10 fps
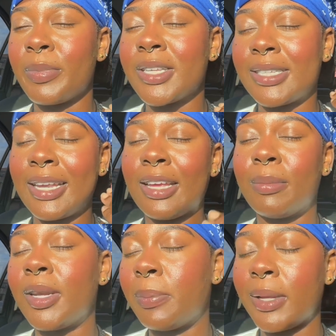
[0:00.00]
because then they can
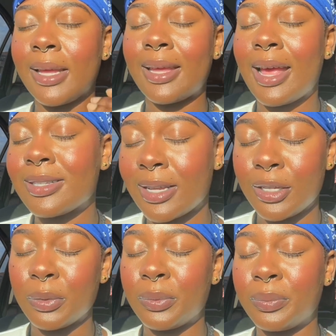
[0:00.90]
manipulate and gaslight
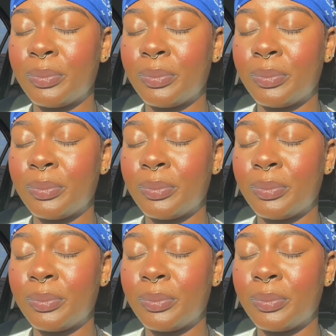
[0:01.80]
you.